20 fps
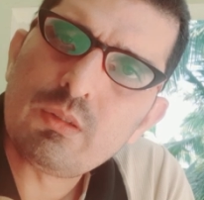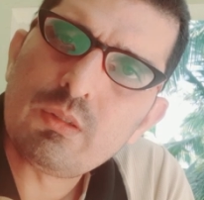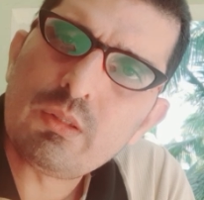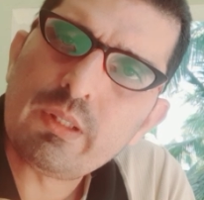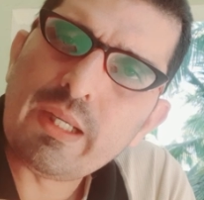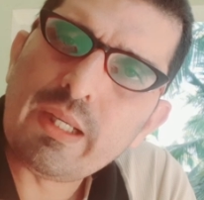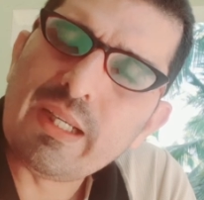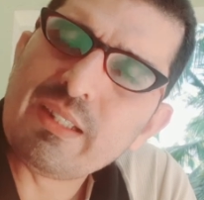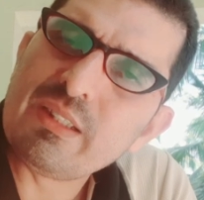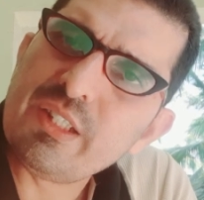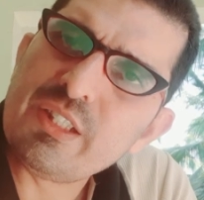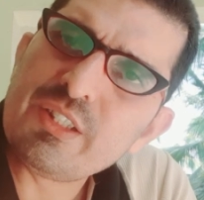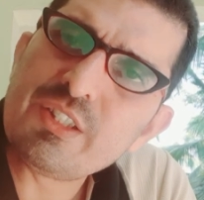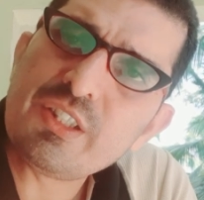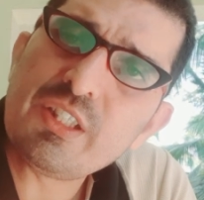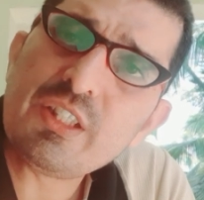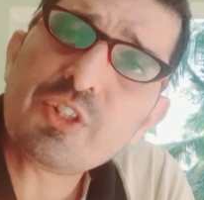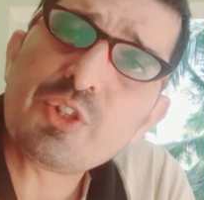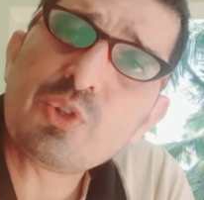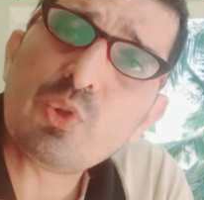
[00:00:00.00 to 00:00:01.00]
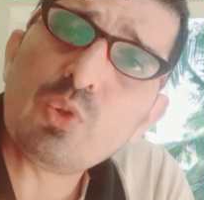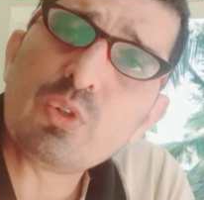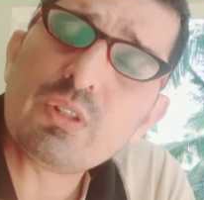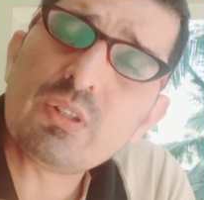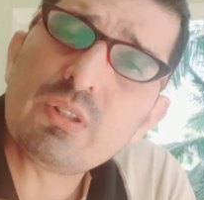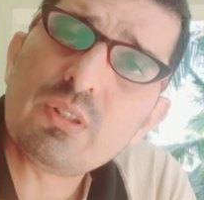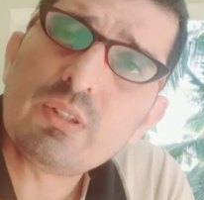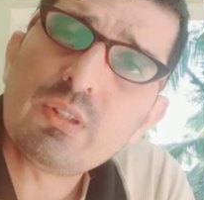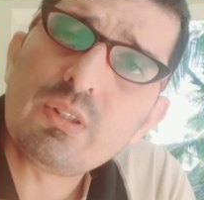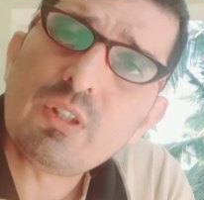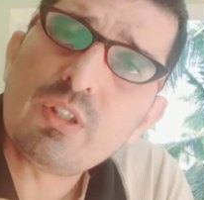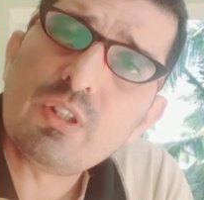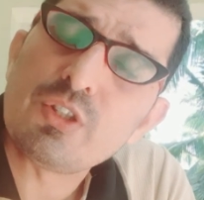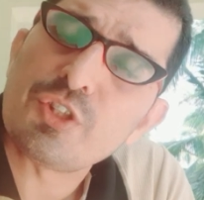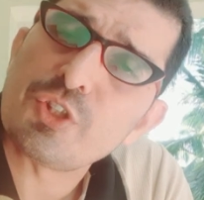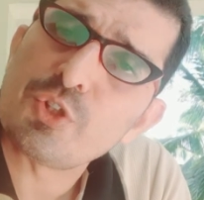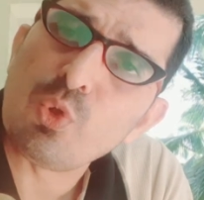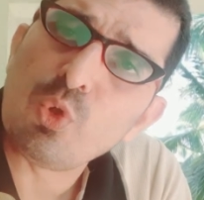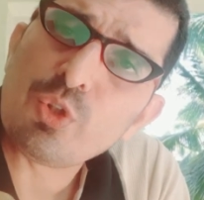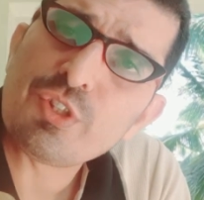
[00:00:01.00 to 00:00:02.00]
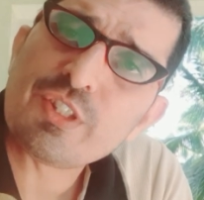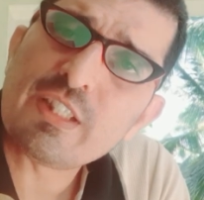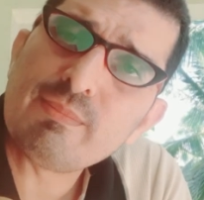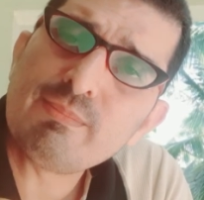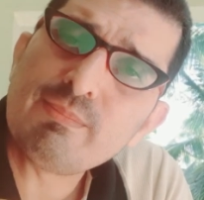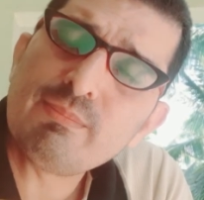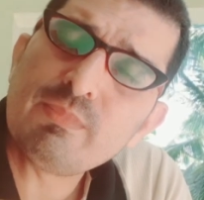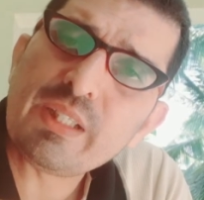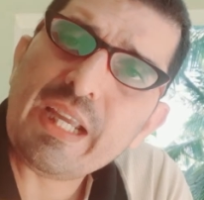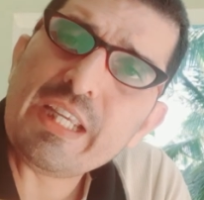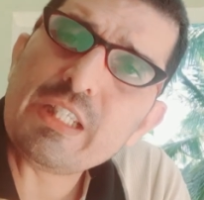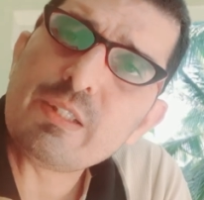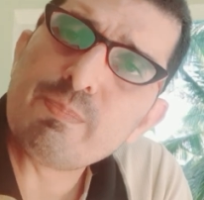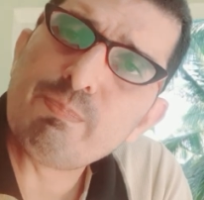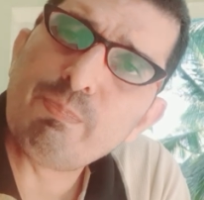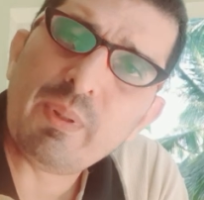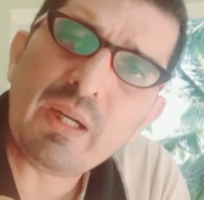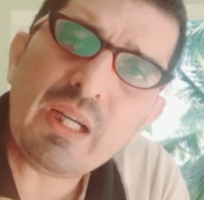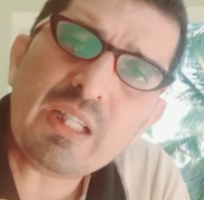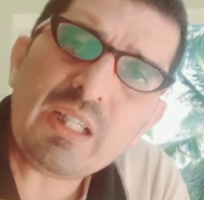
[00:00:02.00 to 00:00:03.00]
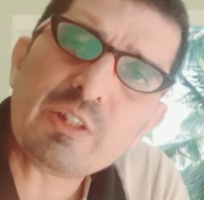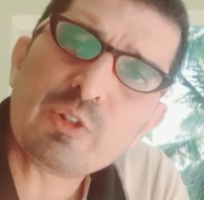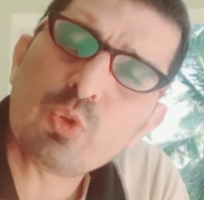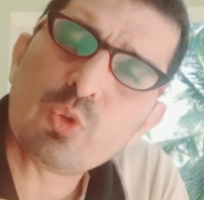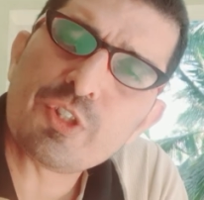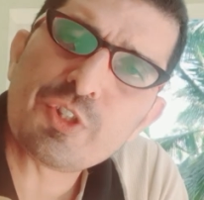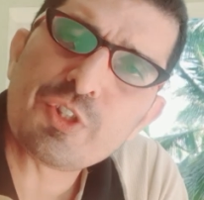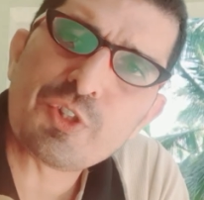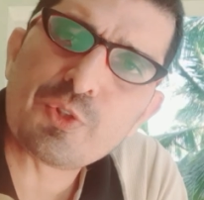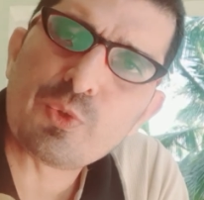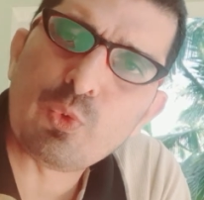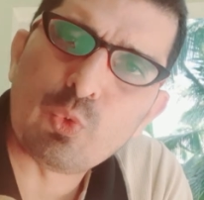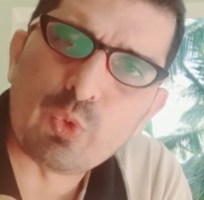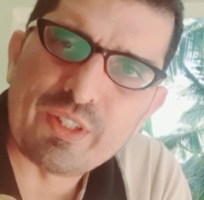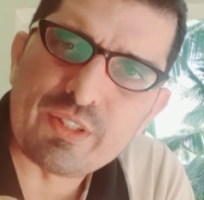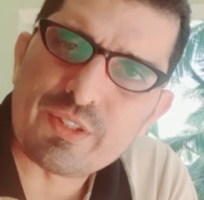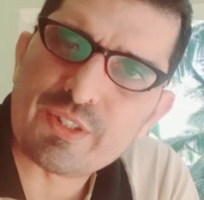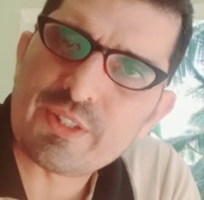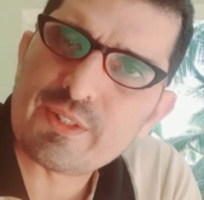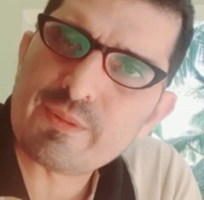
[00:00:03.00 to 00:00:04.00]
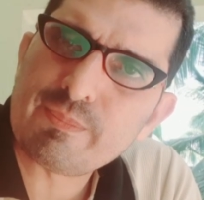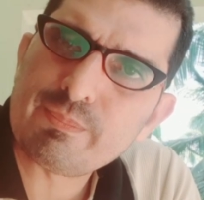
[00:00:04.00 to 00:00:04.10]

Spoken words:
and teacher should show some right path to the students.